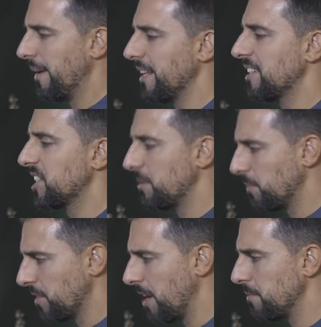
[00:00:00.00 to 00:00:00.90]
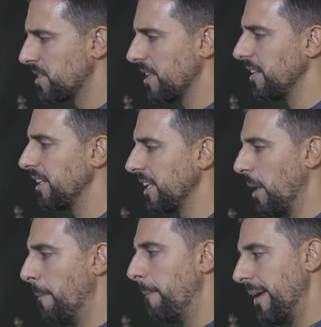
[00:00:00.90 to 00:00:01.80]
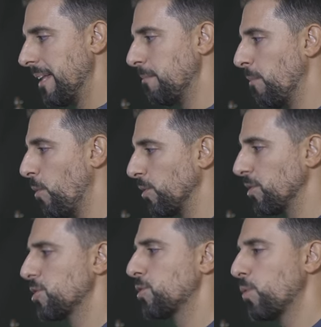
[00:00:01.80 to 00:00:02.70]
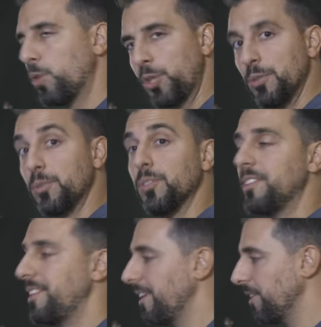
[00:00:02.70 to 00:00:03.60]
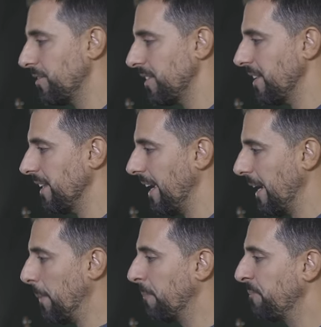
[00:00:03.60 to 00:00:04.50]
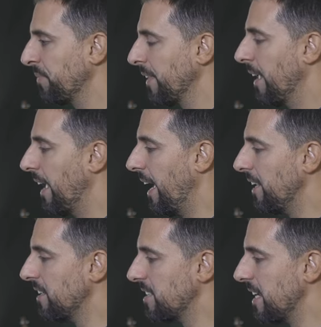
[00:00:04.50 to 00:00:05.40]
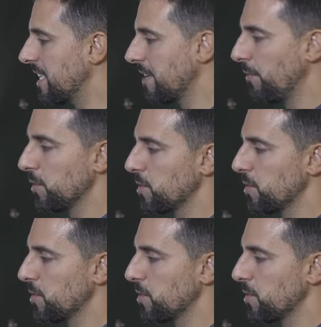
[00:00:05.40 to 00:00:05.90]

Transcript: at the same time, sending a bit more distortion to the tail of the delay. And in this case, I've also